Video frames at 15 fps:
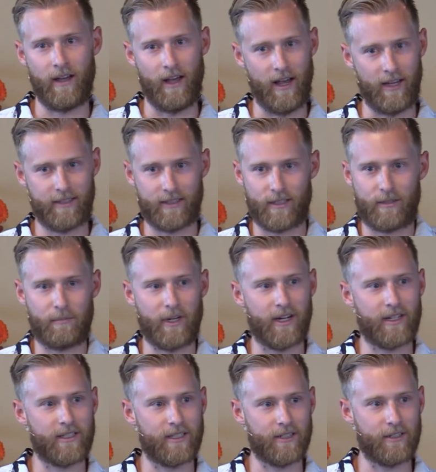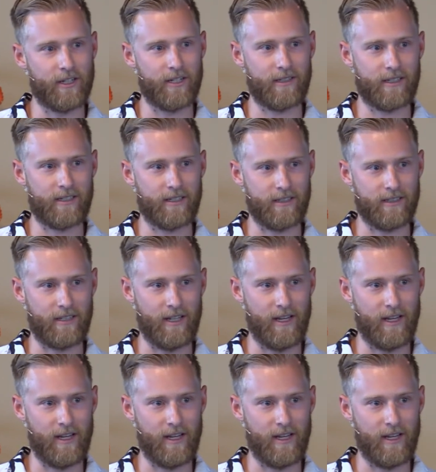us experiencing Jesus'